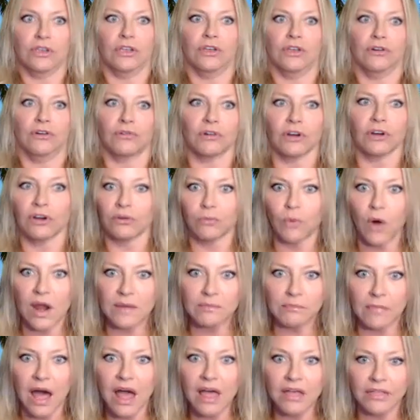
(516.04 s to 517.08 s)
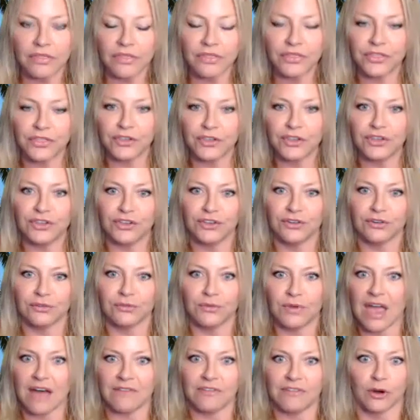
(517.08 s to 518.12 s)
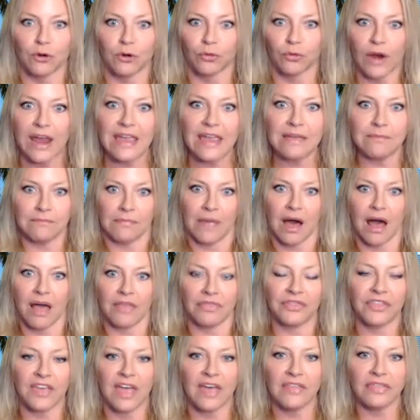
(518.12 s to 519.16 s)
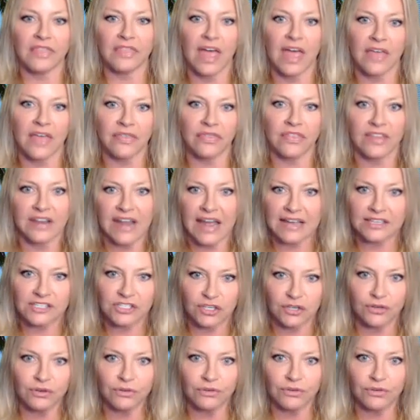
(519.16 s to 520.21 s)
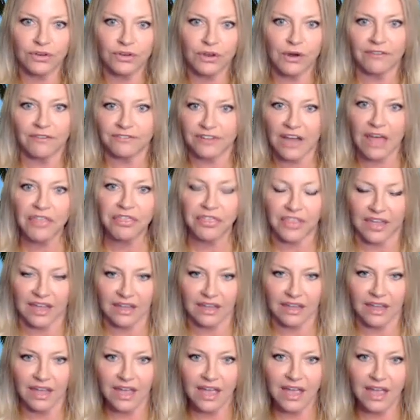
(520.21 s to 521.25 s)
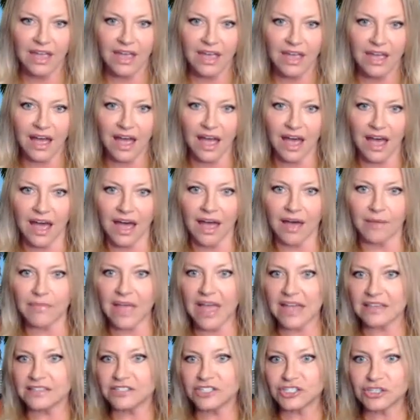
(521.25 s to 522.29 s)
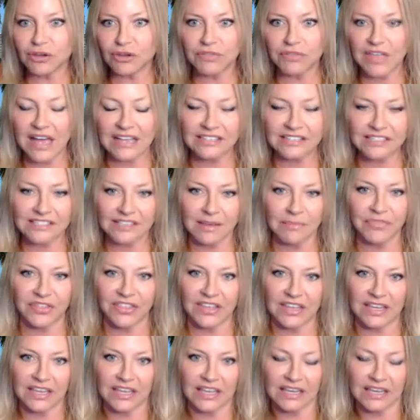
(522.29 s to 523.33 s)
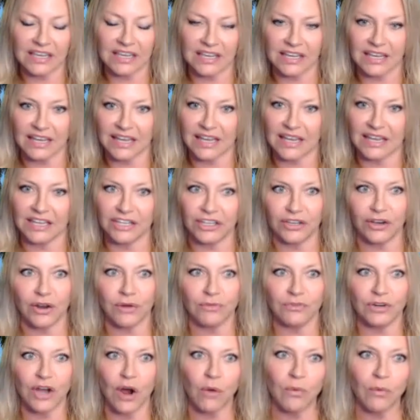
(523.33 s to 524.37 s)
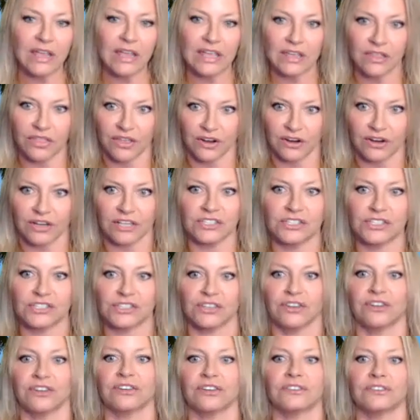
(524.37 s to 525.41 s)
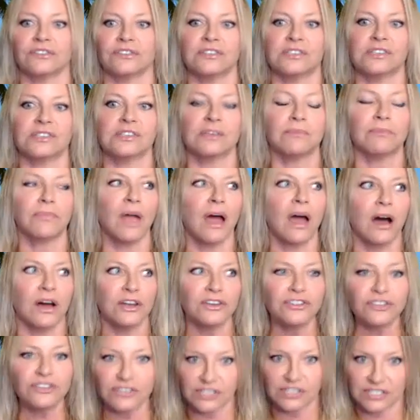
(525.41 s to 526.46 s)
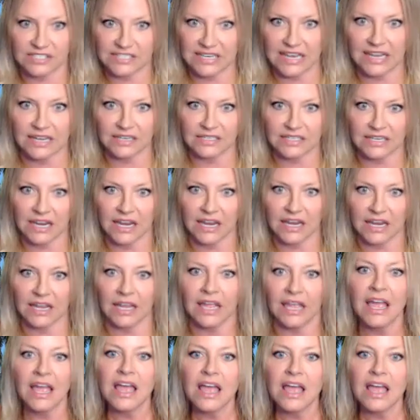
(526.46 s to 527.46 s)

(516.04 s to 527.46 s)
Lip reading: or one month, you have a great month, and then the next two, you have nothing. And so that's something, knowing their concerns, understanding